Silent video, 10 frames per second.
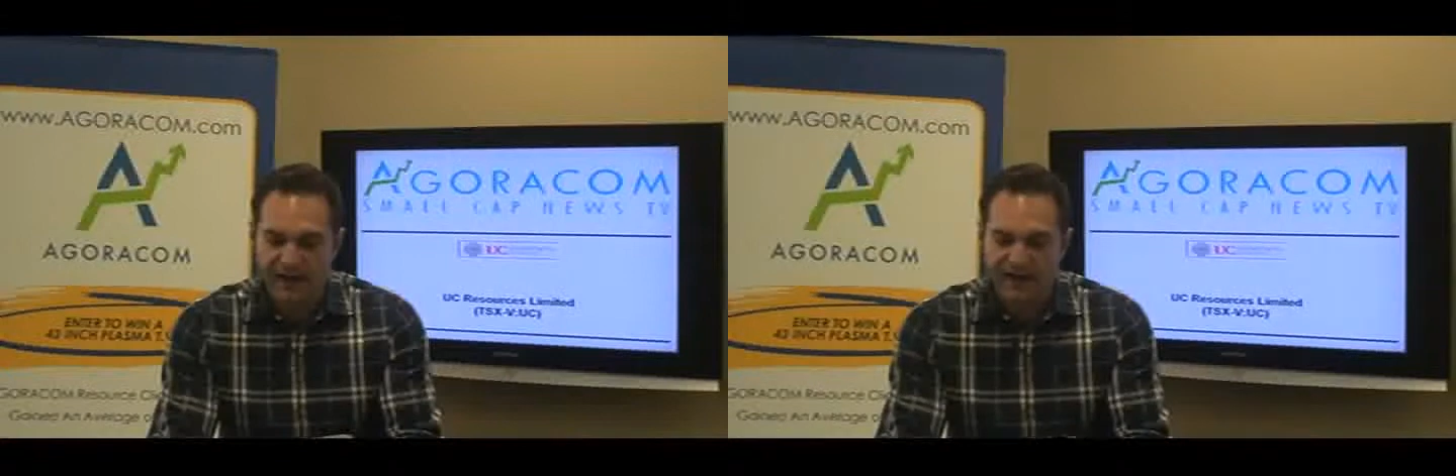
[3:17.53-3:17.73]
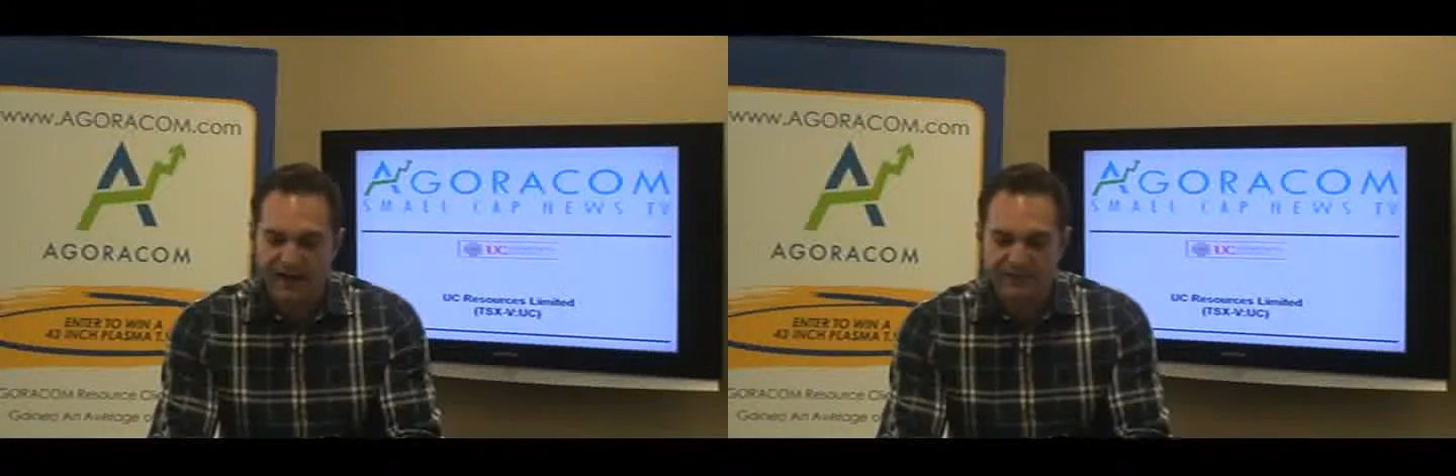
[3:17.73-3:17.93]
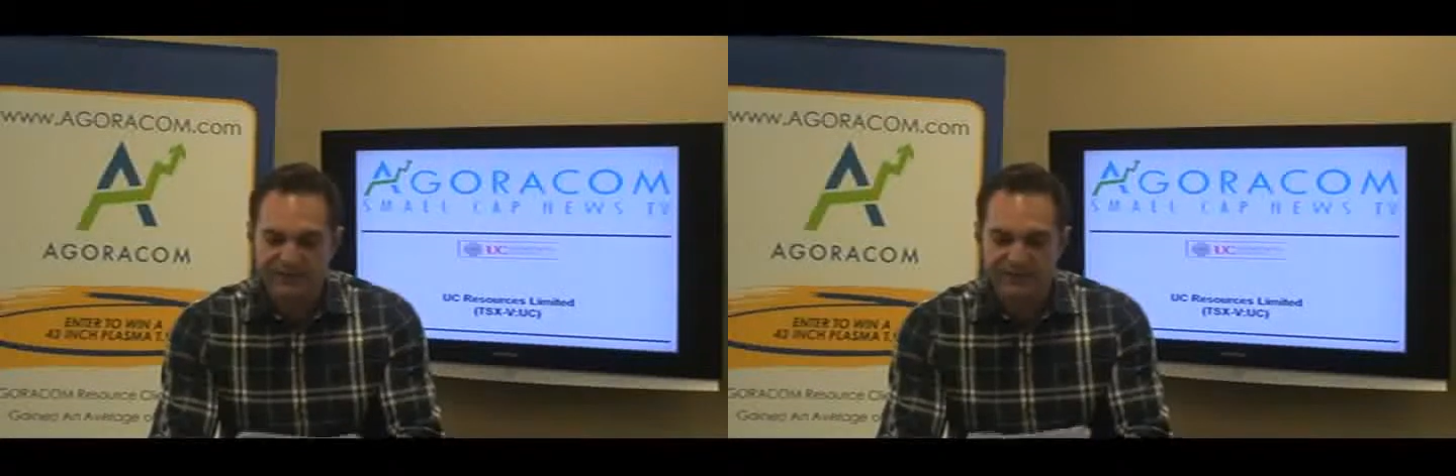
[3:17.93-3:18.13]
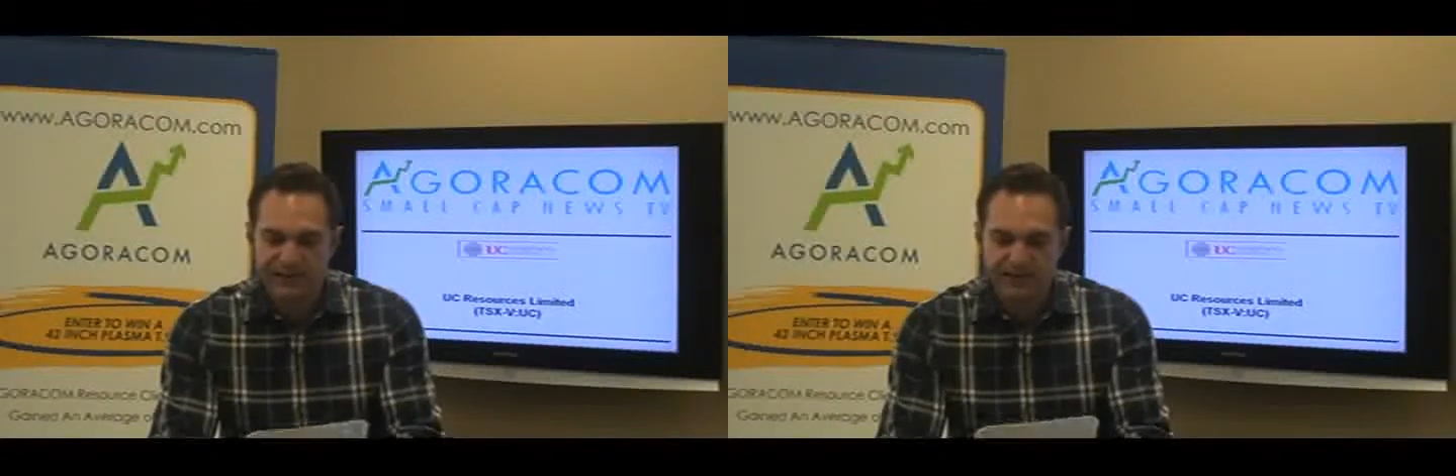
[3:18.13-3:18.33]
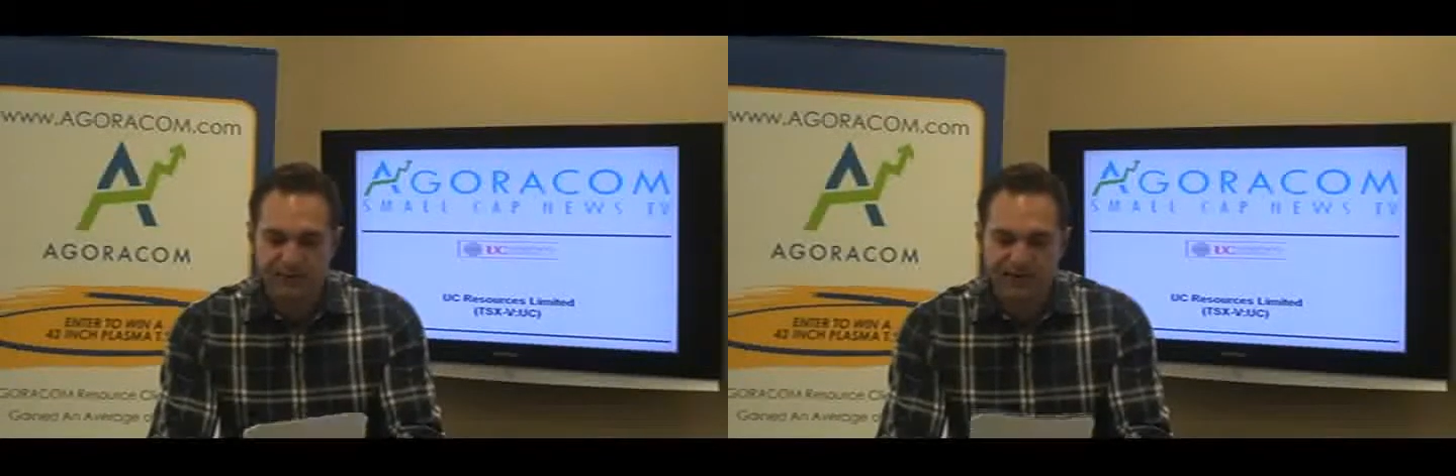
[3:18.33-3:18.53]
aiming to
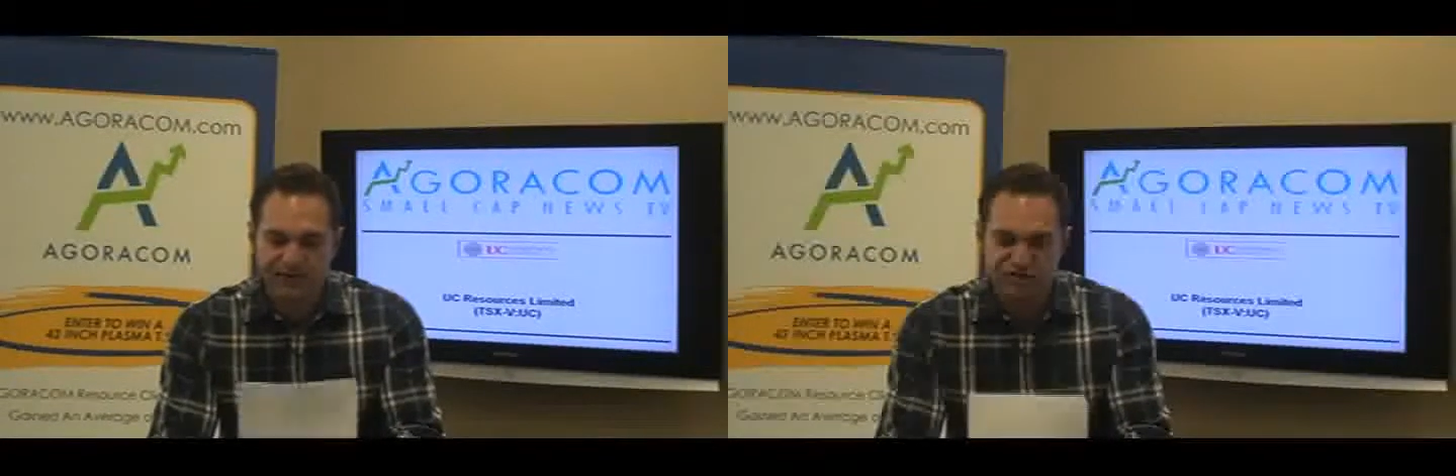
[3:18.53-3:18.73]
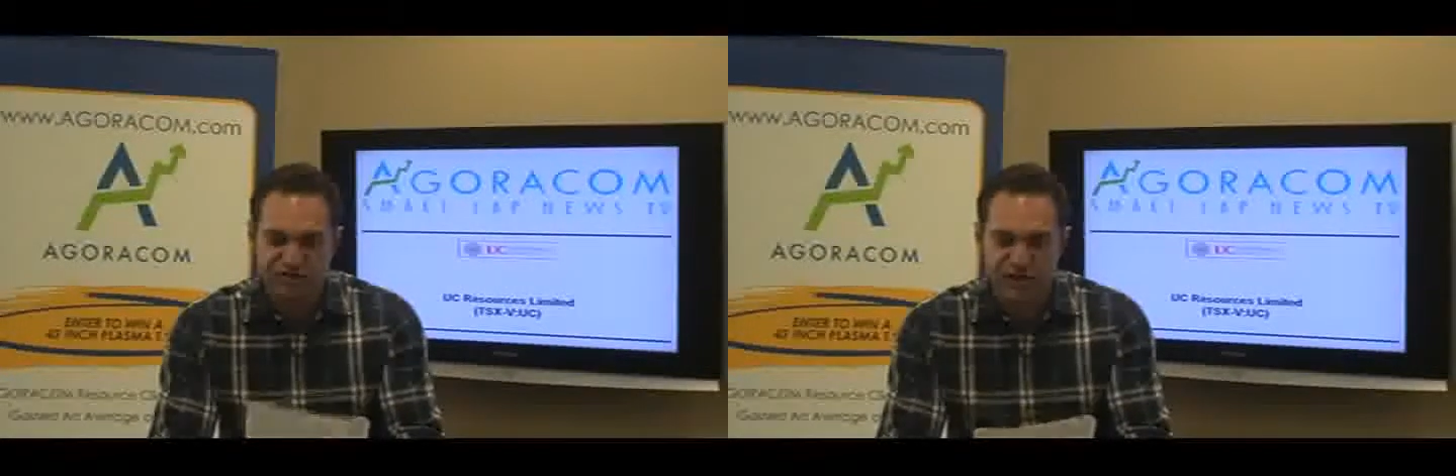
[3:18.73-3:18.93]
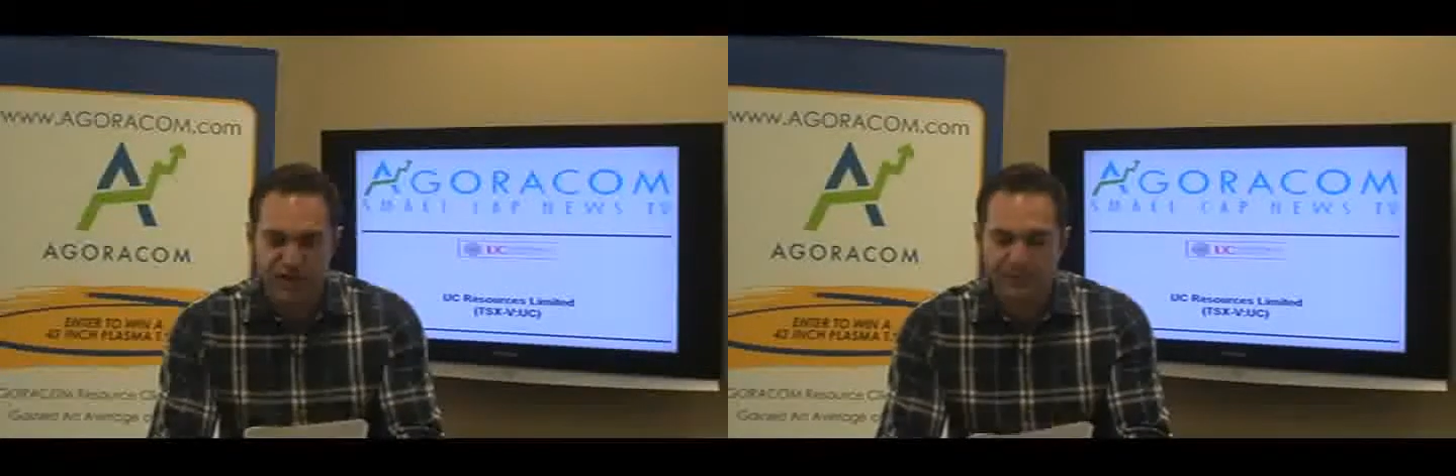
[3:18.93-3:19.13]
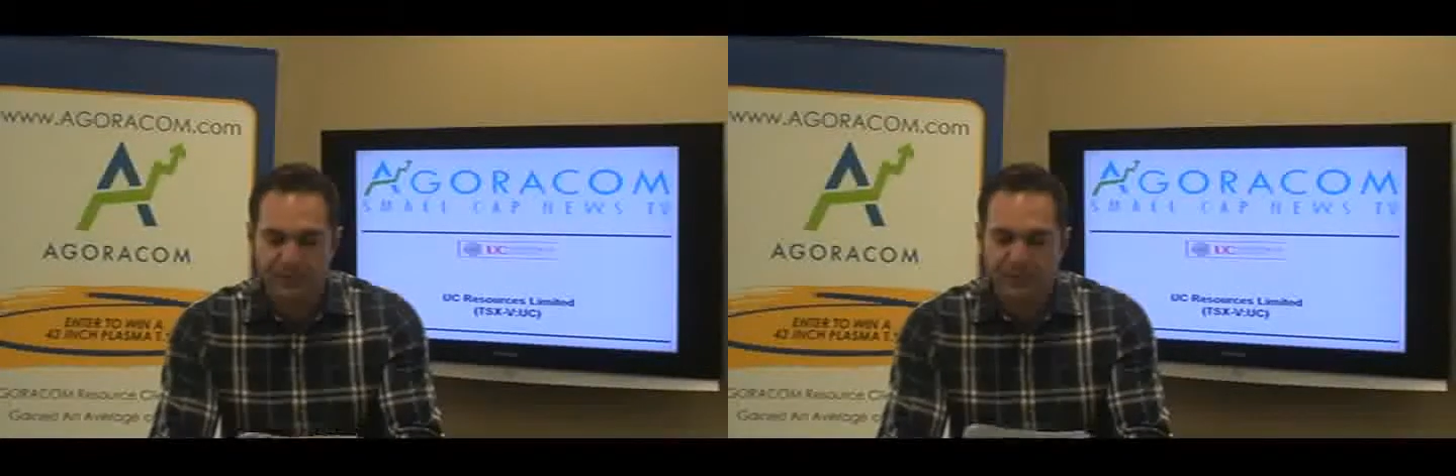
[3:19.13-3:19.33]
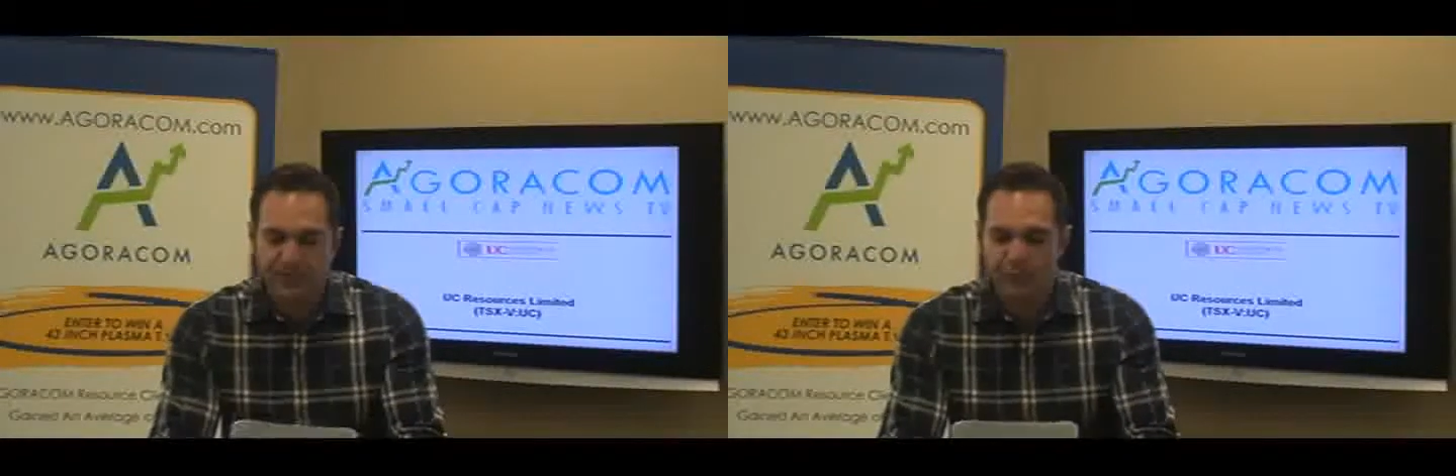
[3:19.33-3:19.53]
get production up
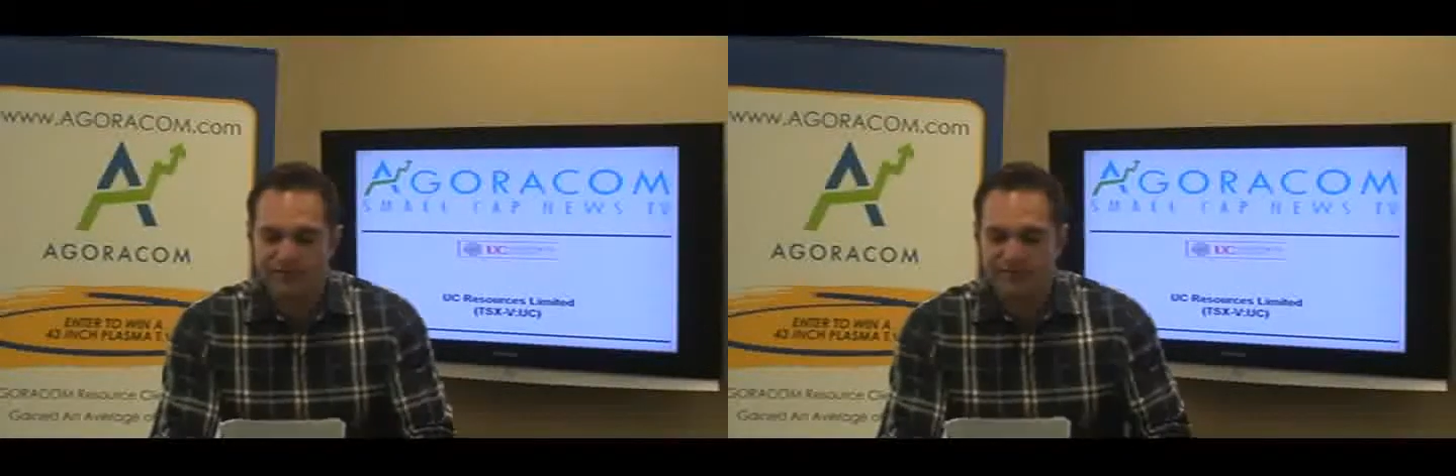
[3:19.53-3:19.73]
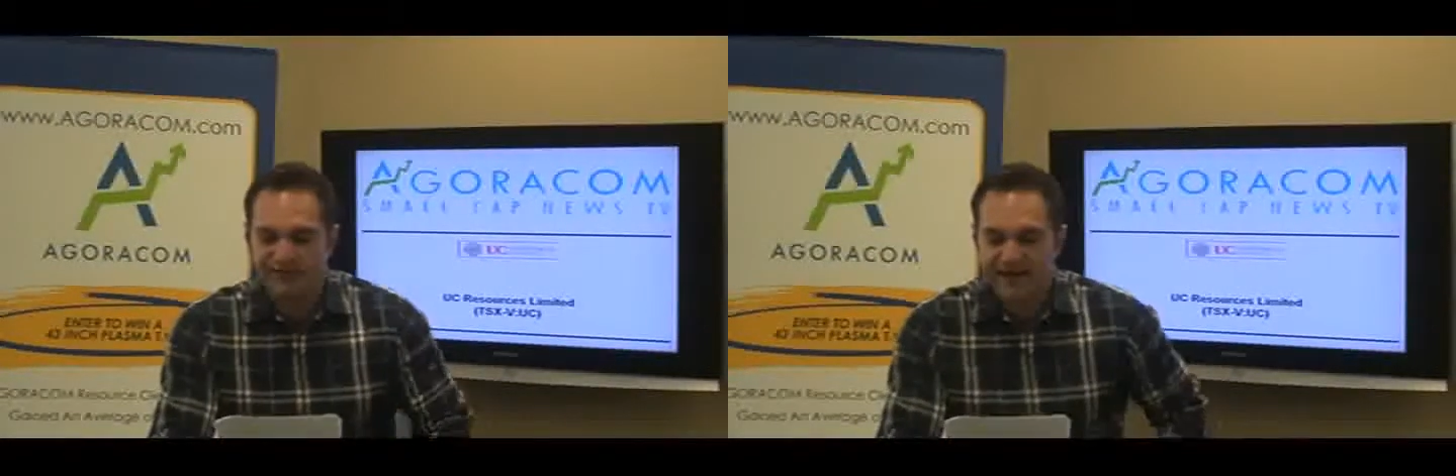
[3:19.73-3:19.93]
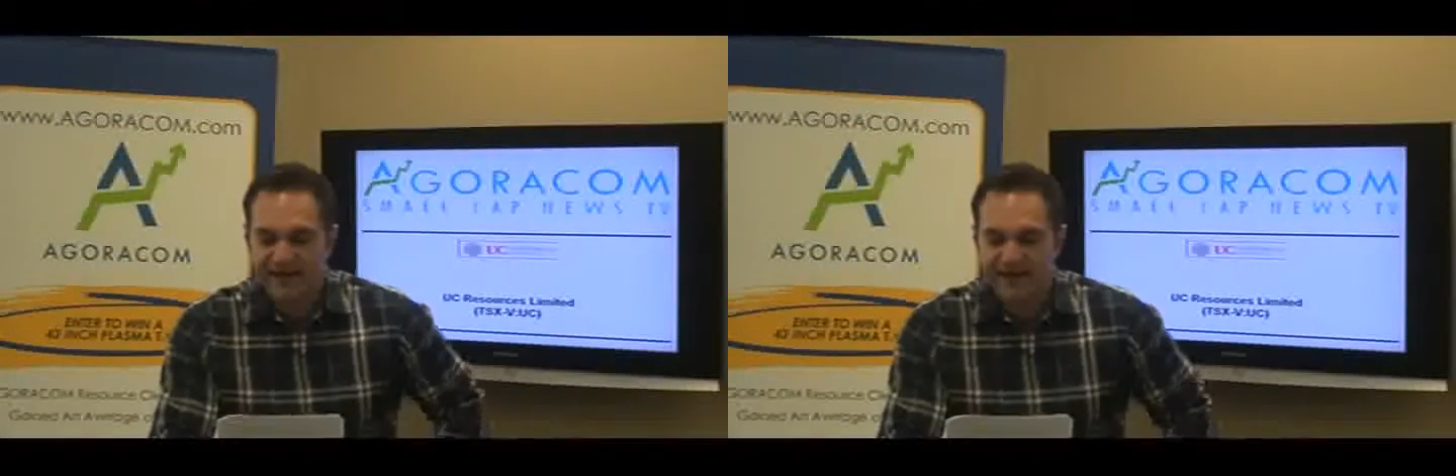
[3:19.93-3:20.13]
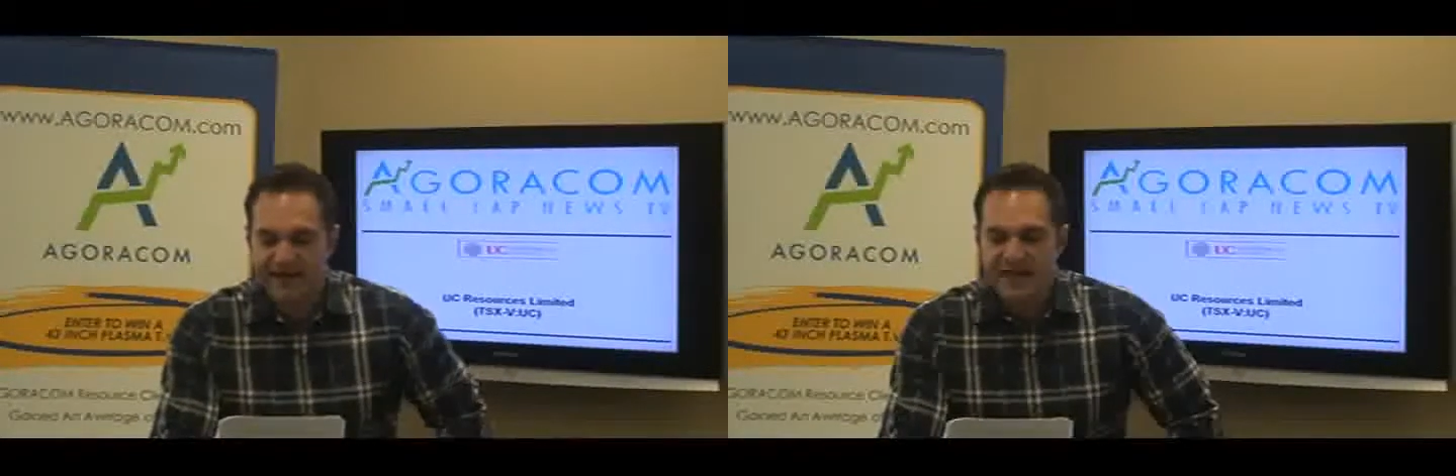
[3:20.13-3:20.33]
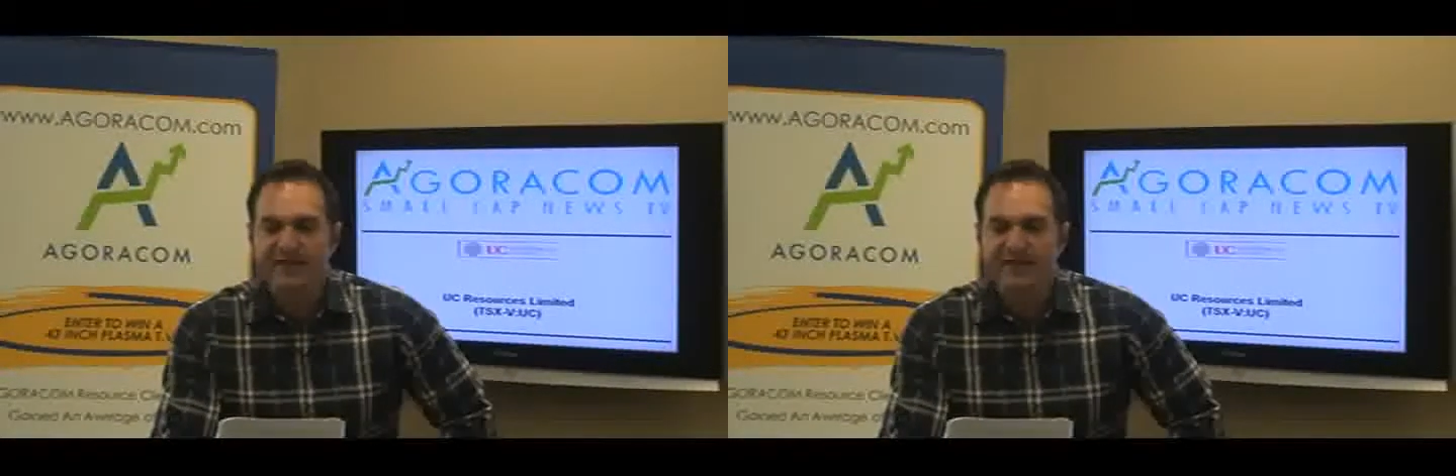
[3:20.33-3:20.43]
and running once again.